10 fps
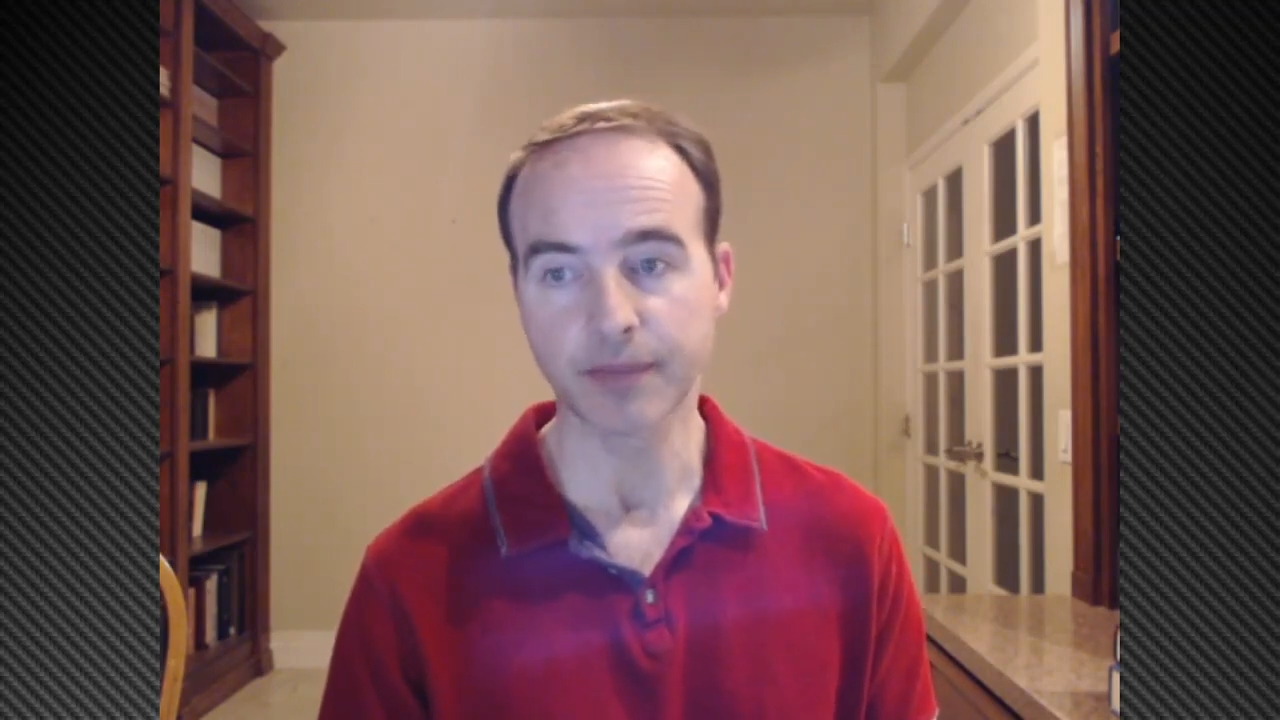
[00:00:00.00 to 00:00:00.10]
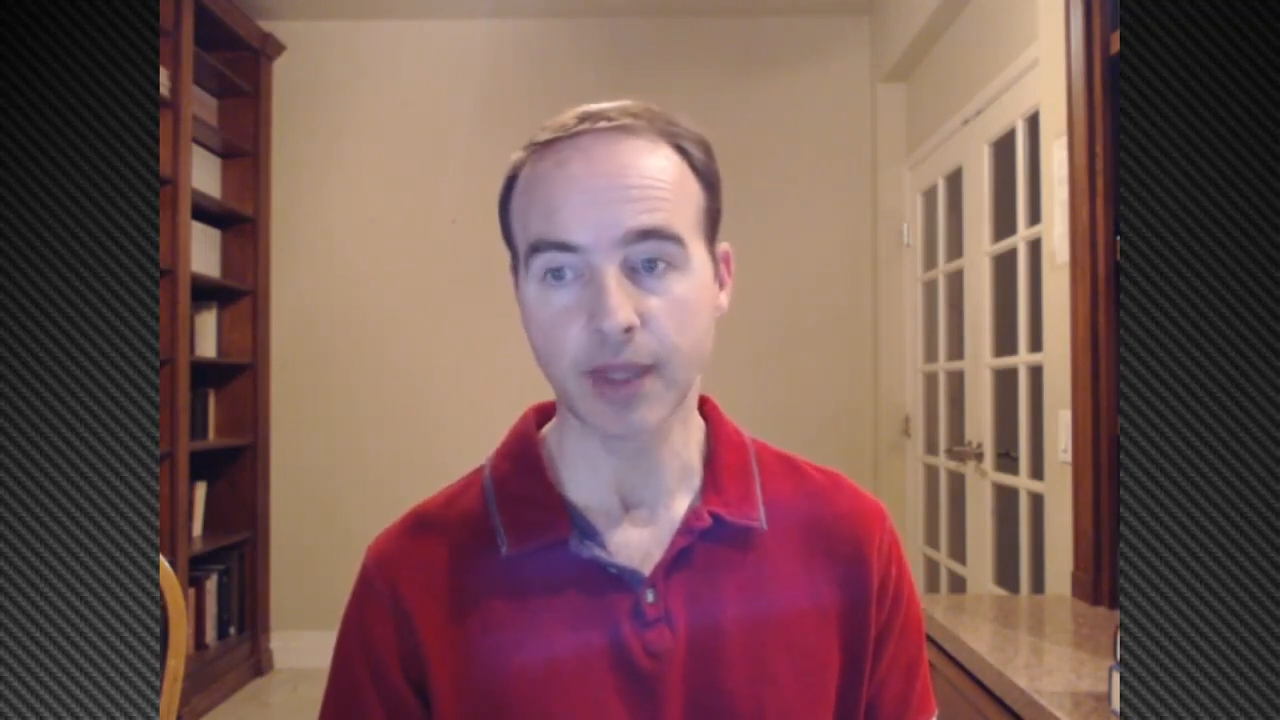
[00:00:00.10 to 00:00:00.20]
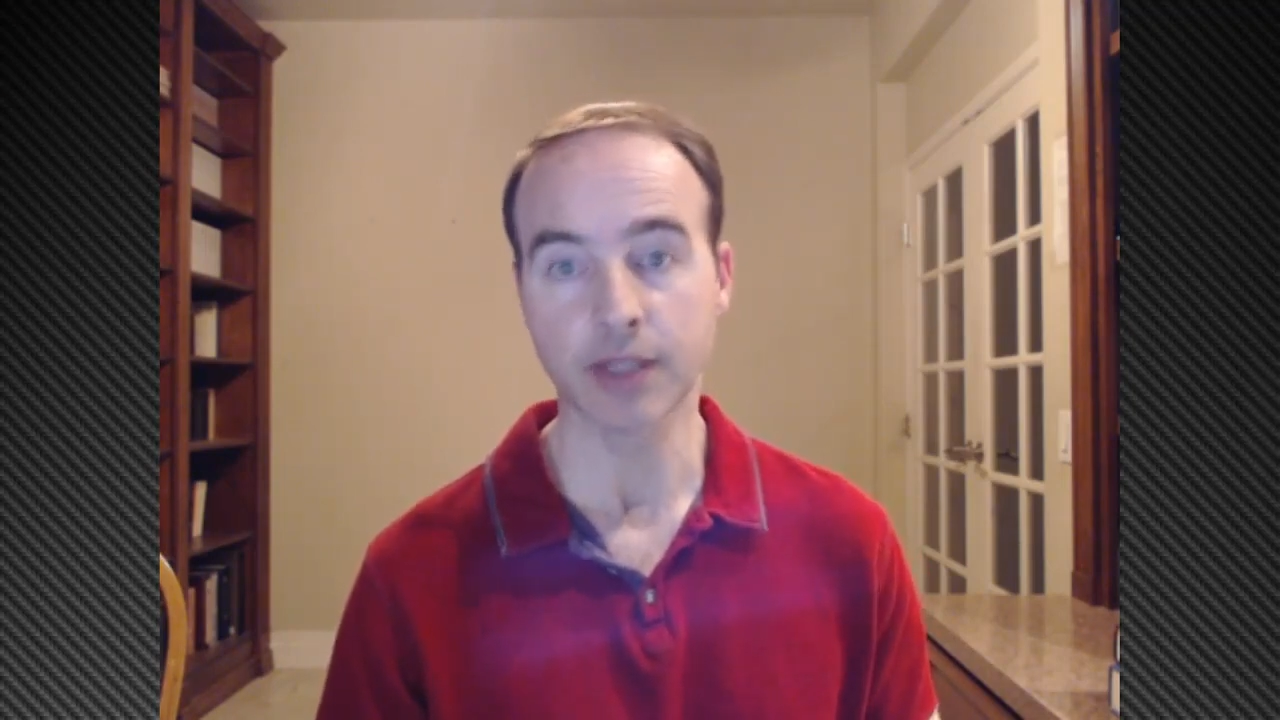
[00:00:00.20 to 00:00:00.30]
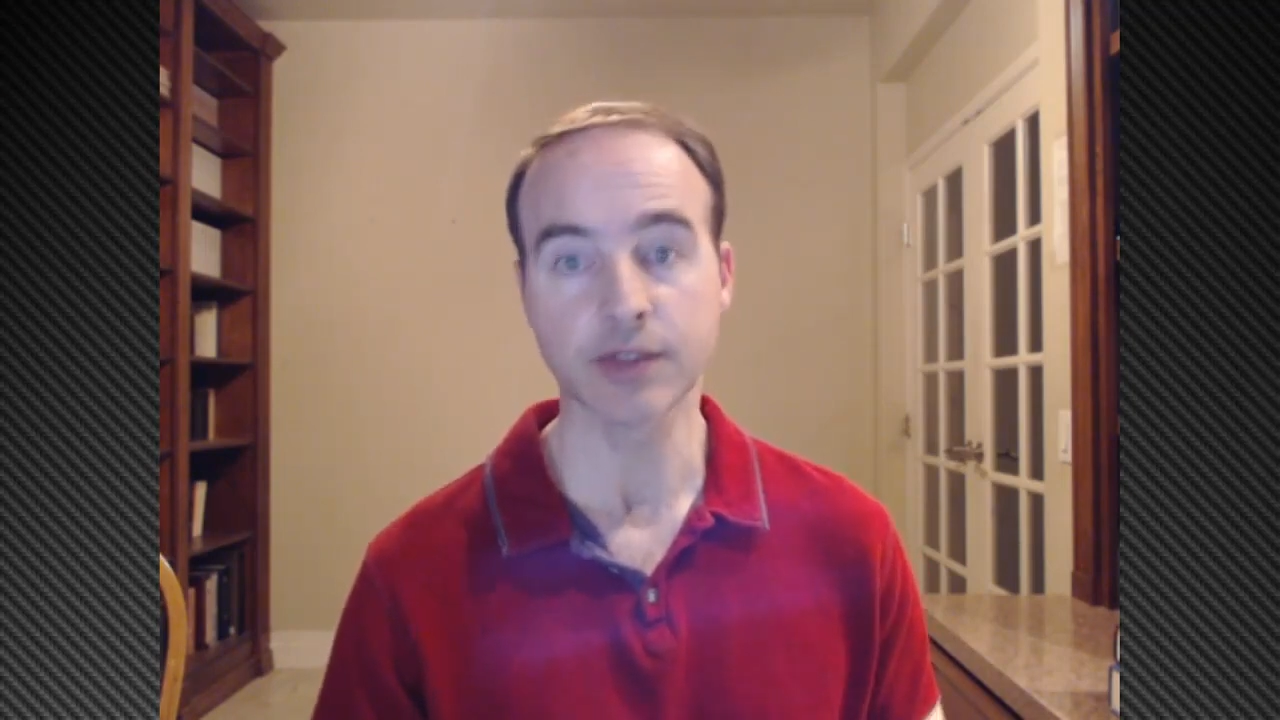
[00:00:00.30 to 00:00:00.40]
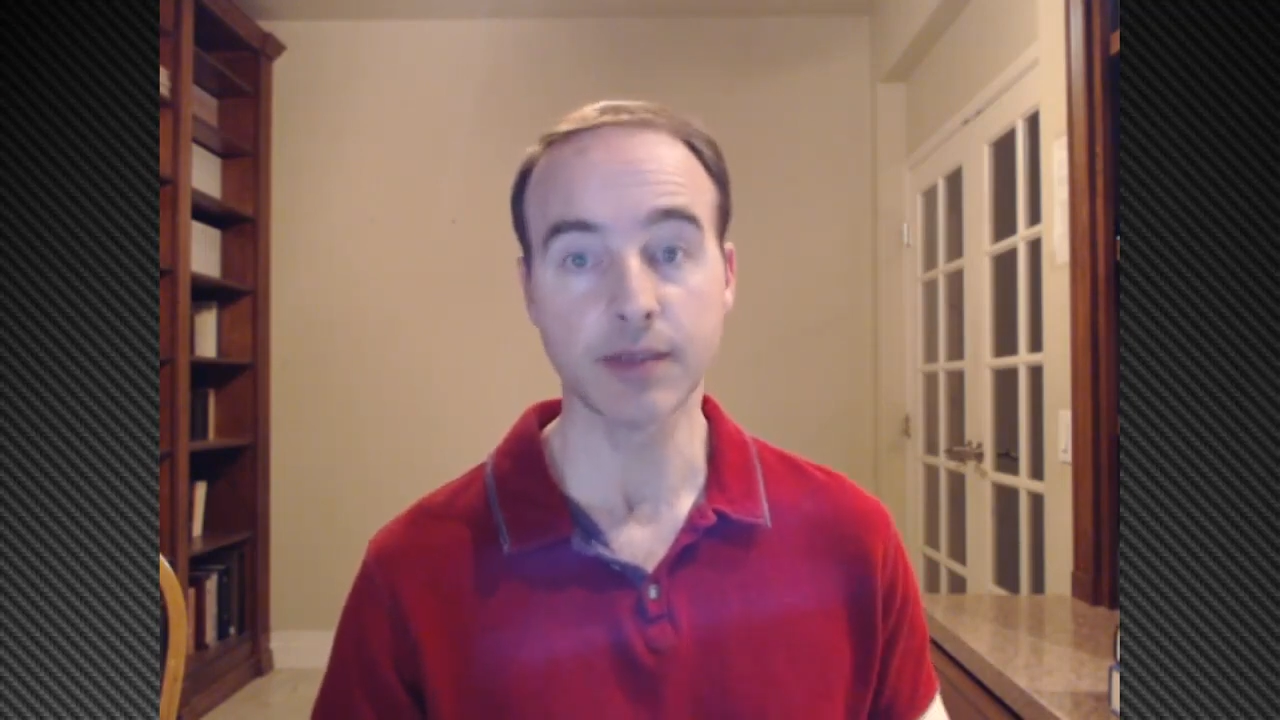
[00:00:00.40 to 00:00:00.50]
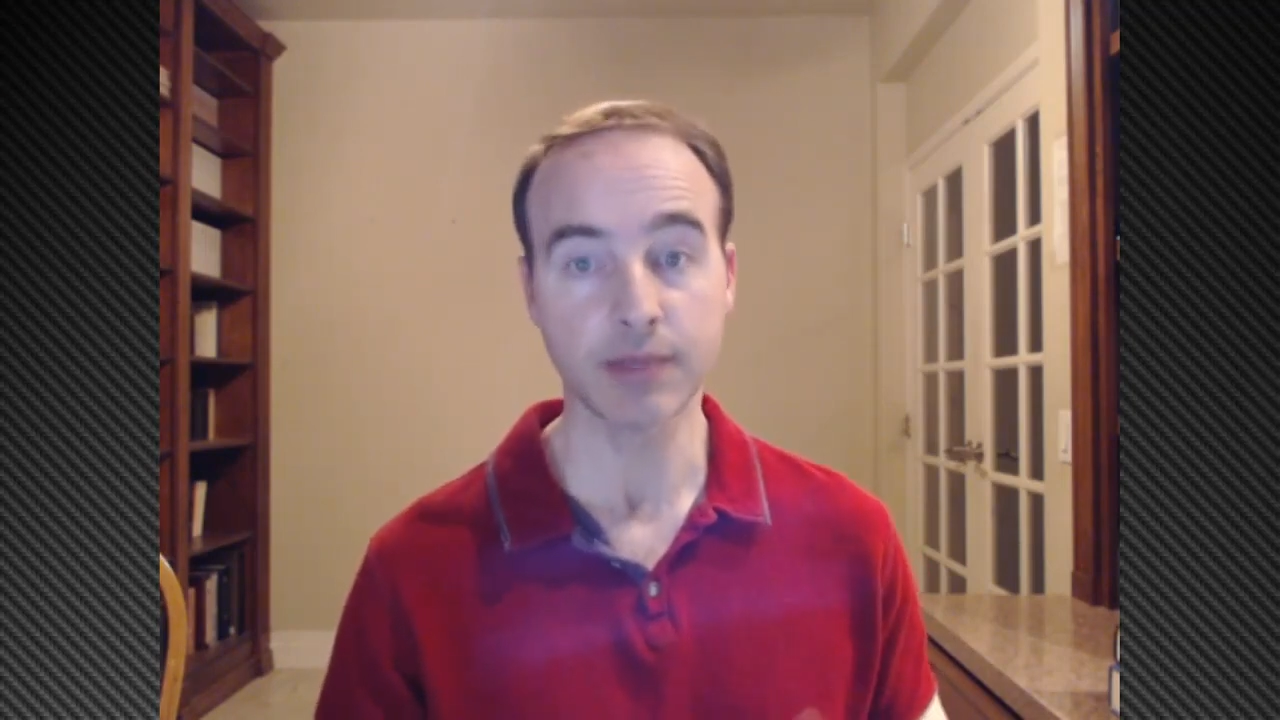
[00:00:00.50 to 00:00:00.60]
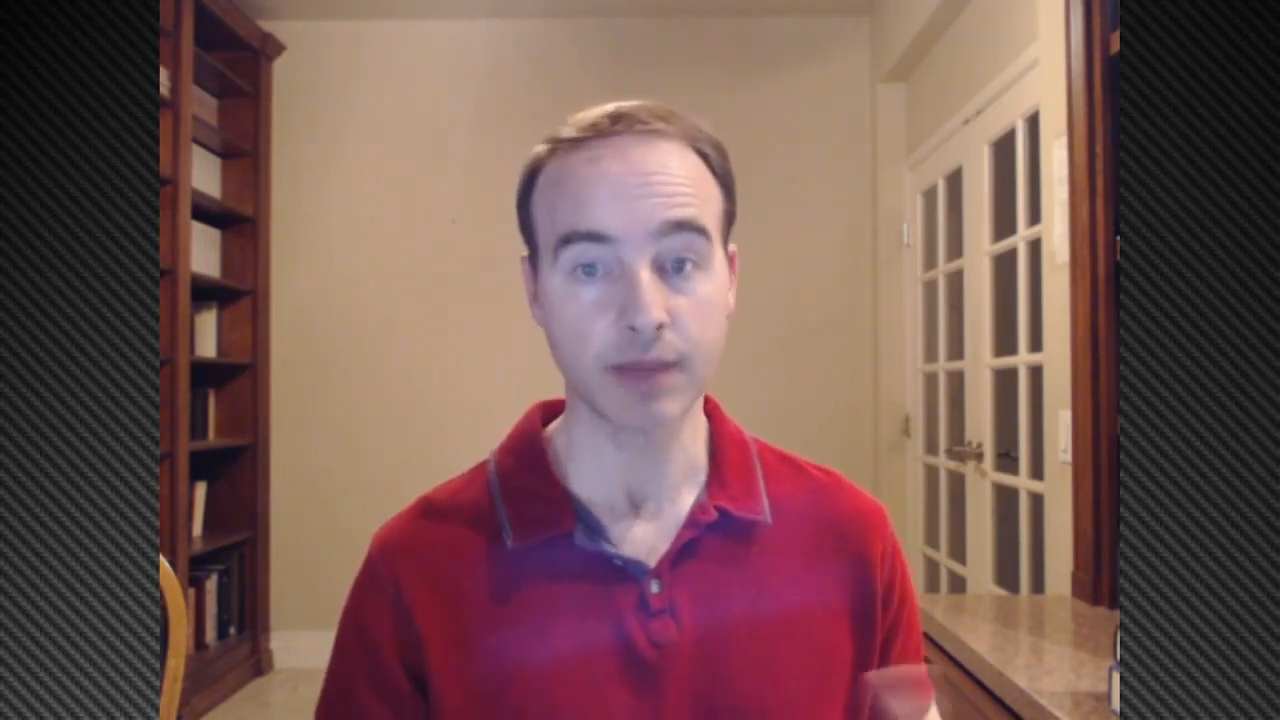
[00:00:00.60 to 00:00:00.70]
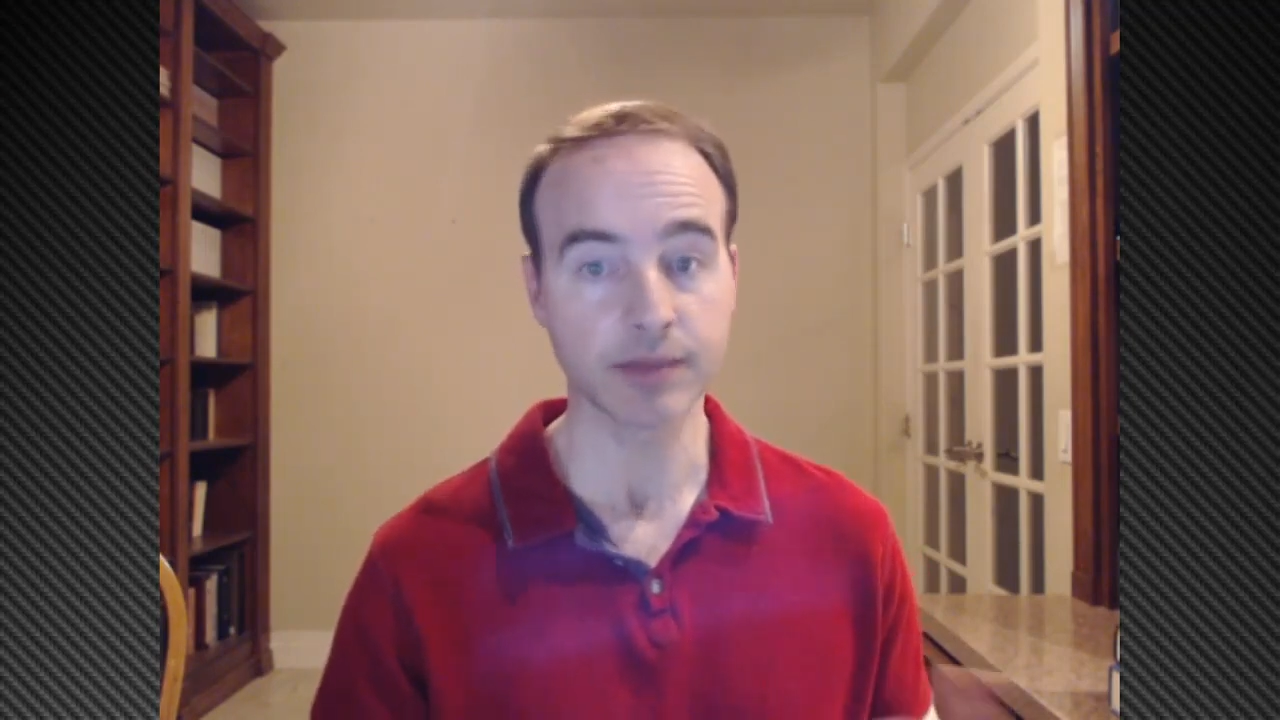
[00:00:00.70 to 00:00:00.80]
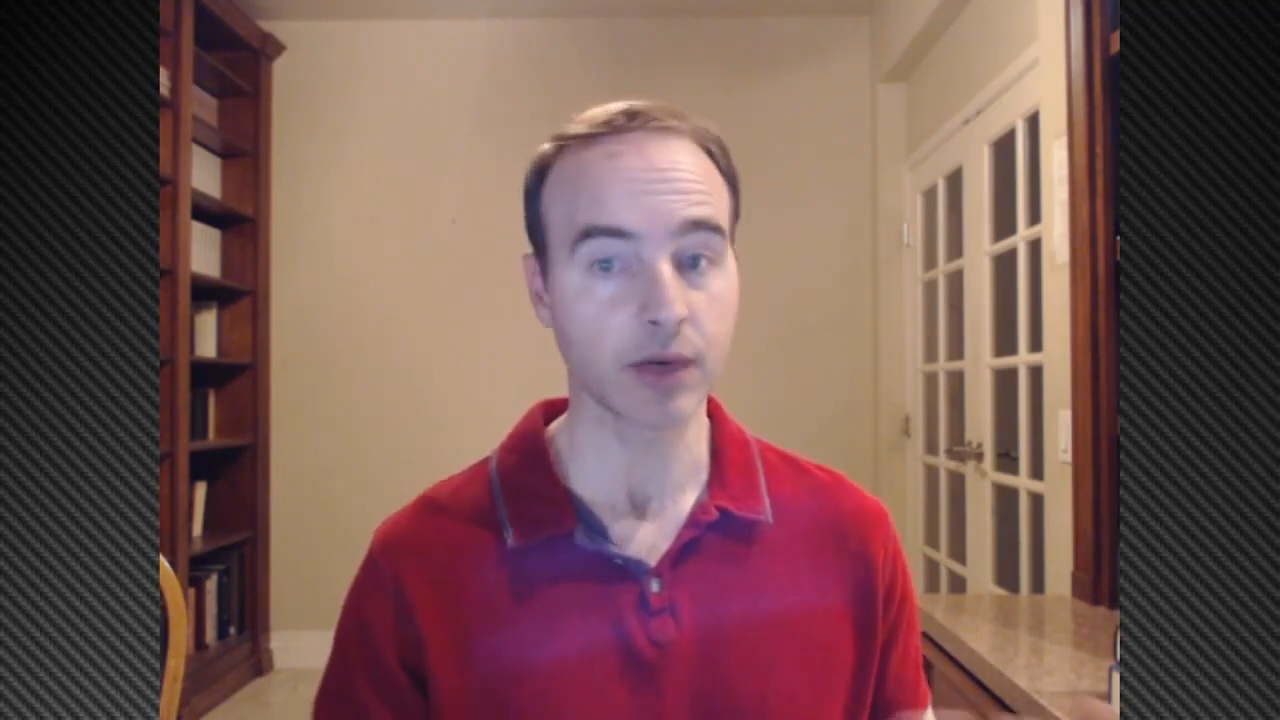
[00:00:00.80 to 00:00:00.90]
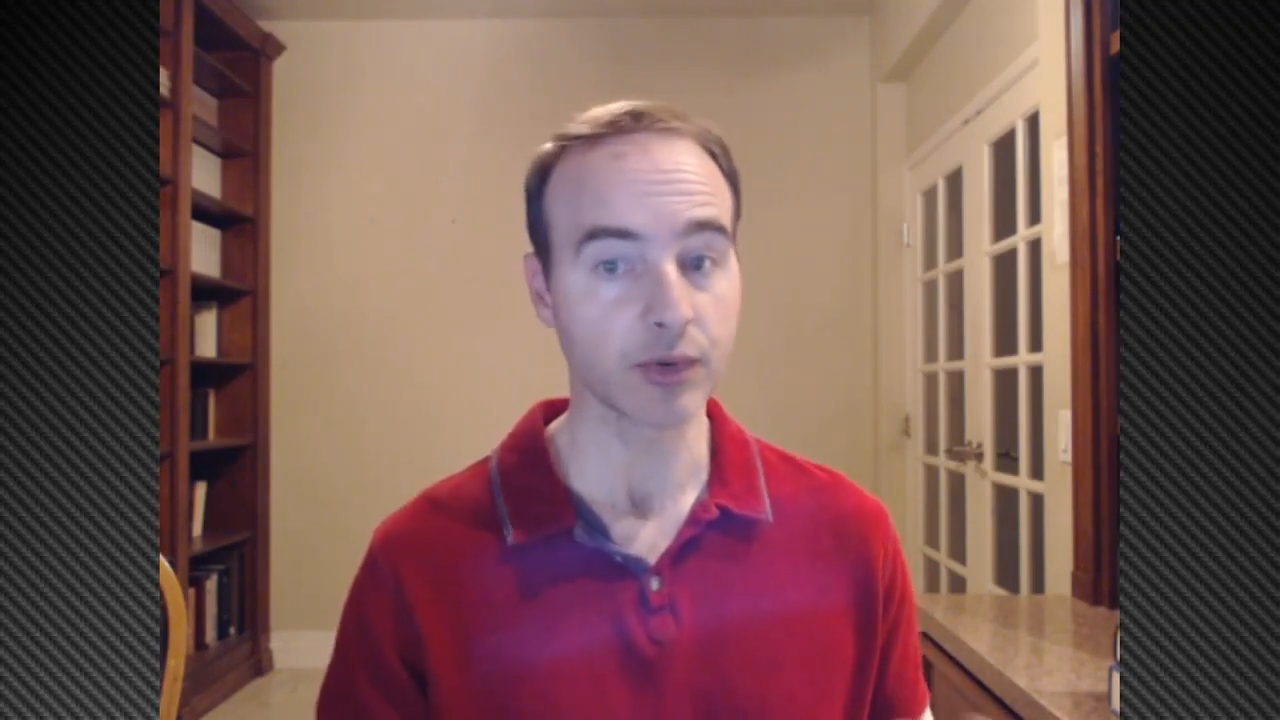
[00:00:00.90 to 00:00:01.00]
and
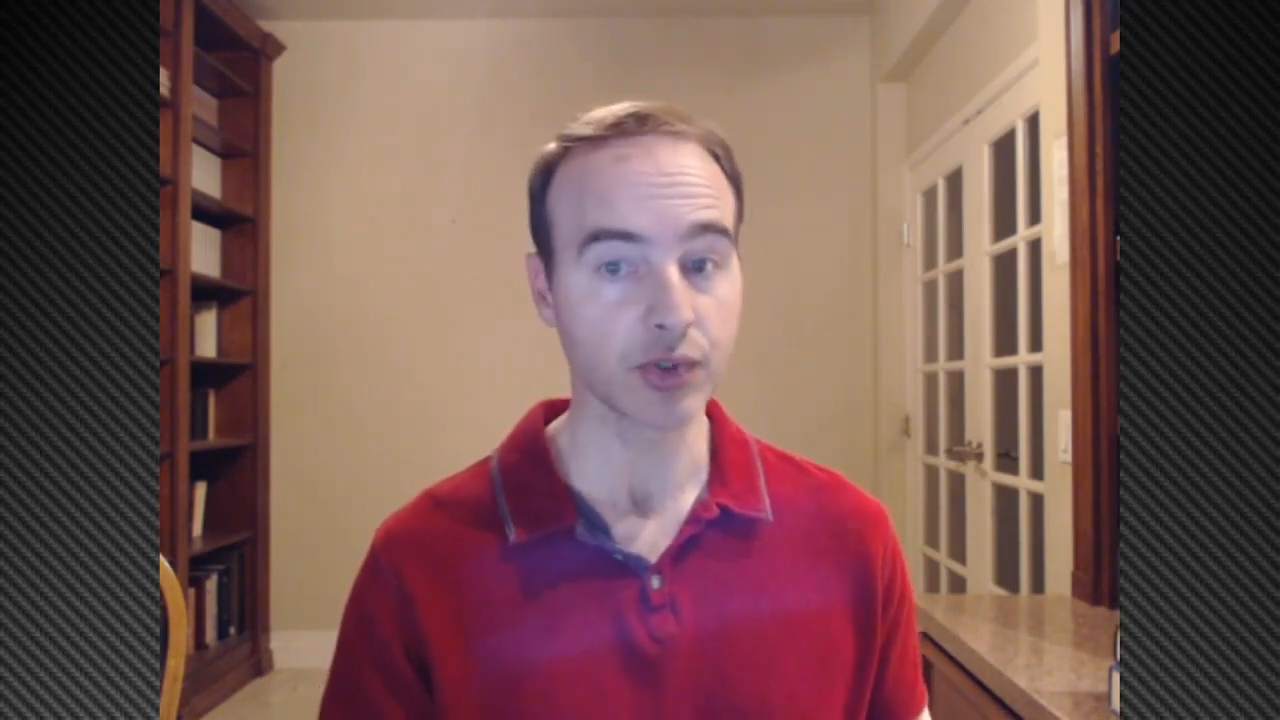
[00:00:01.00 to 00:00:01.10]
sometimes our